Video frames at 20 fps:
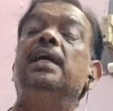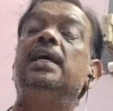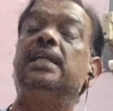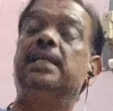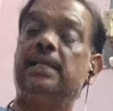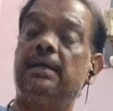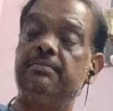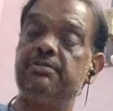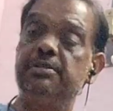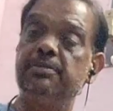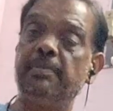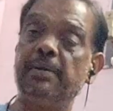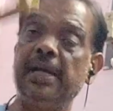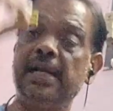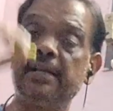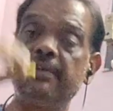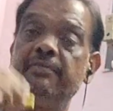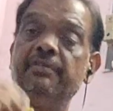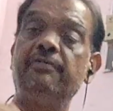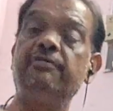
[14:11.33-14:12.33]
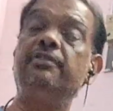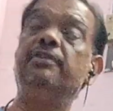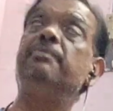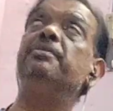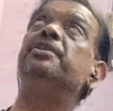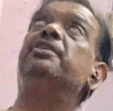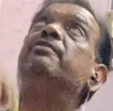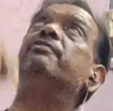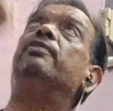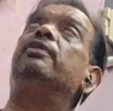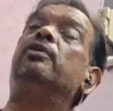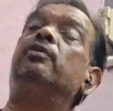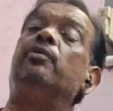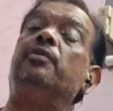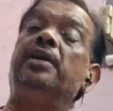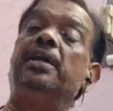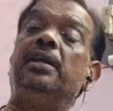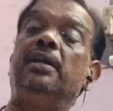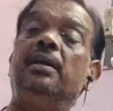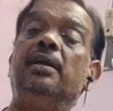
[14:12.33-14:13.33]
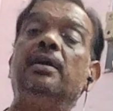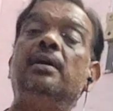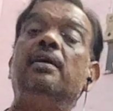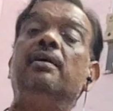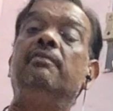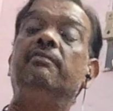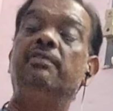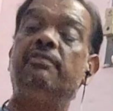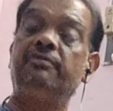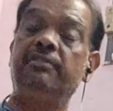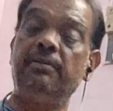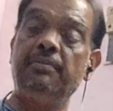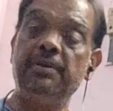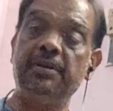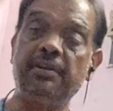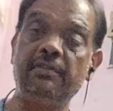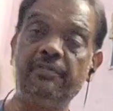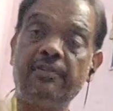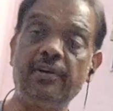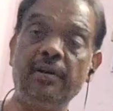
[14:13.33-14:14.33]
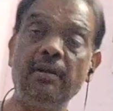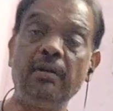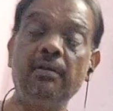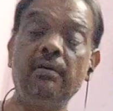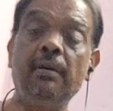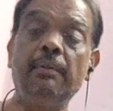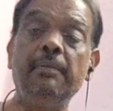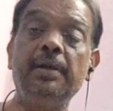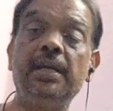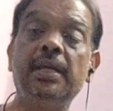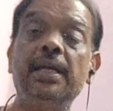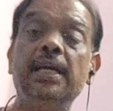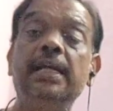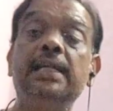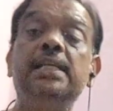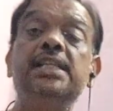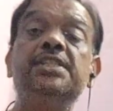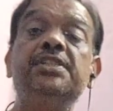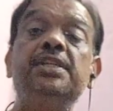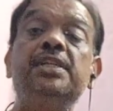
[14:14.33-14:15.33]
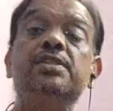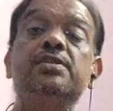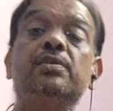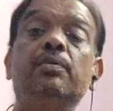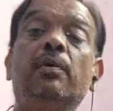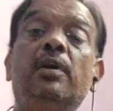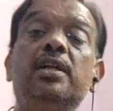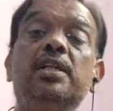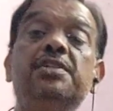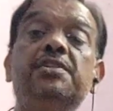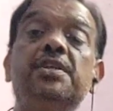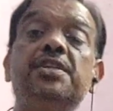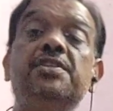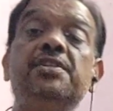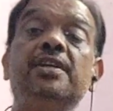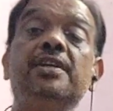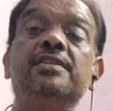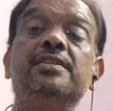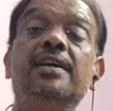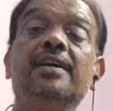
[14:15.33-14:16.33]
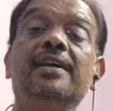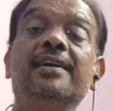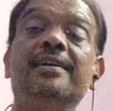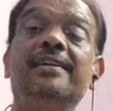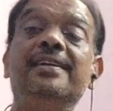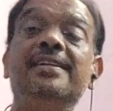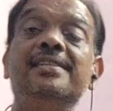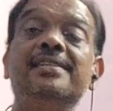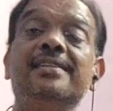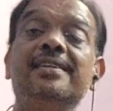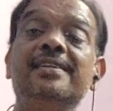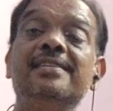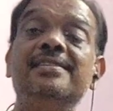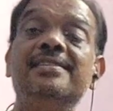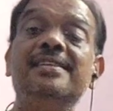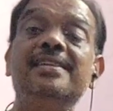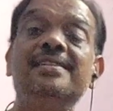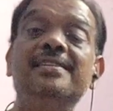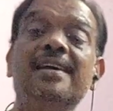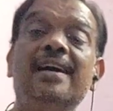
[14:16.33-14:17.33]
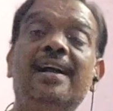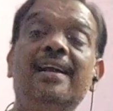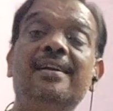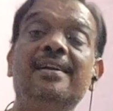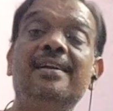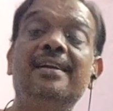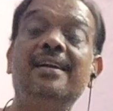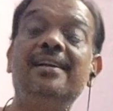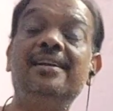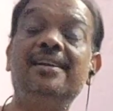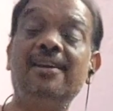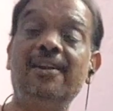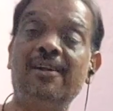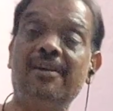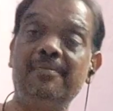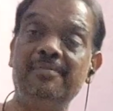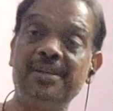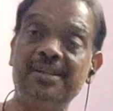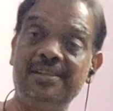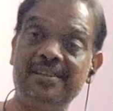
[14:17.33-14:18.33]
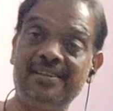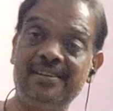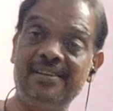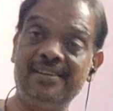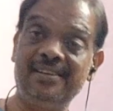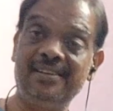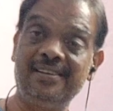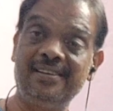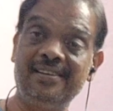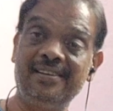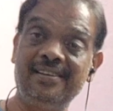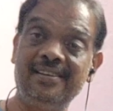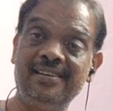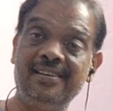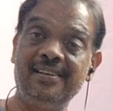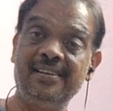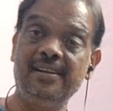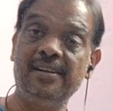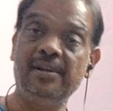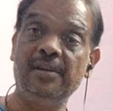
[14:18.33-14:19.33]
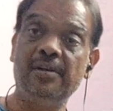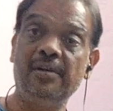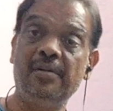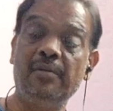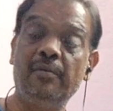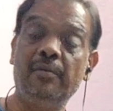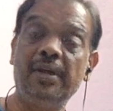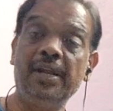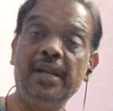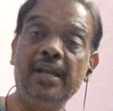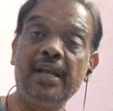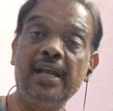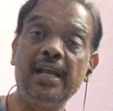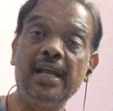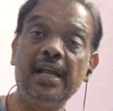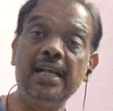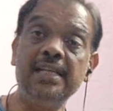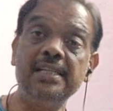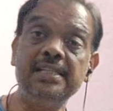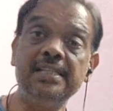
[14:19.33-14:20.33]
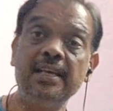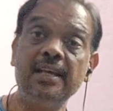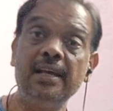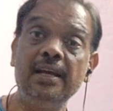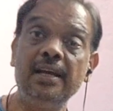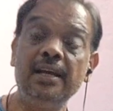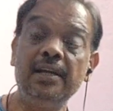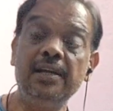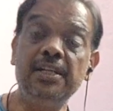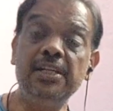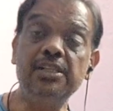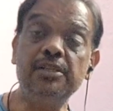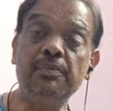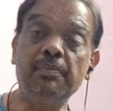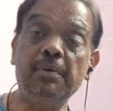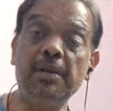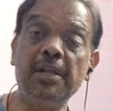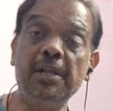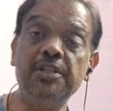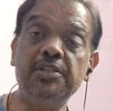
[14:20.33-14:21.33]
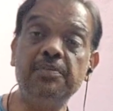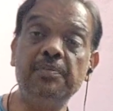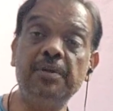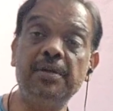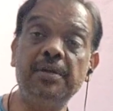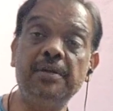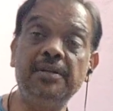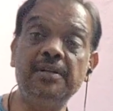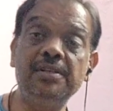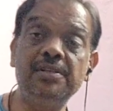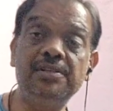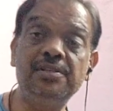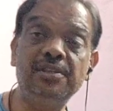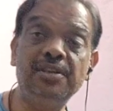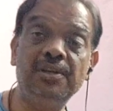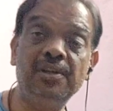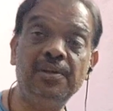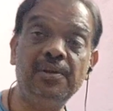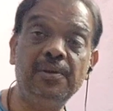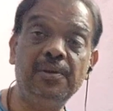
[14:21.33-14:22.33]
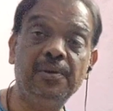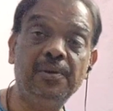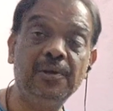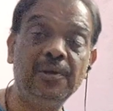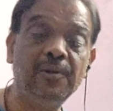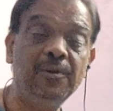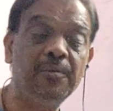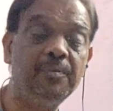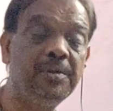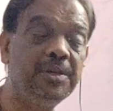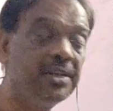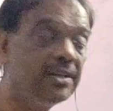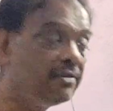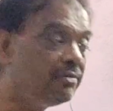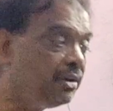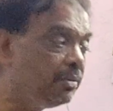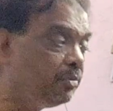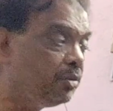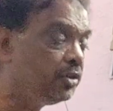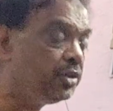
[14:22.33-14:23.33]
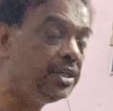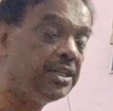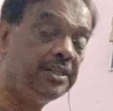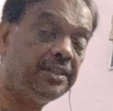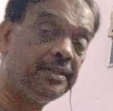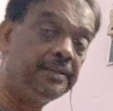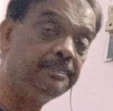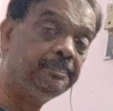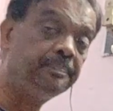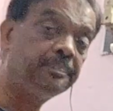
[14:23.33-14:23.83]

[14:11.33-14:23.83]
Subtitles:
it comes back. 50 meter for going, 50 meter for coming. Distance. What is distance? Distance is 100 kilometer. Whereas displacement is 0 kilometer. One more thing.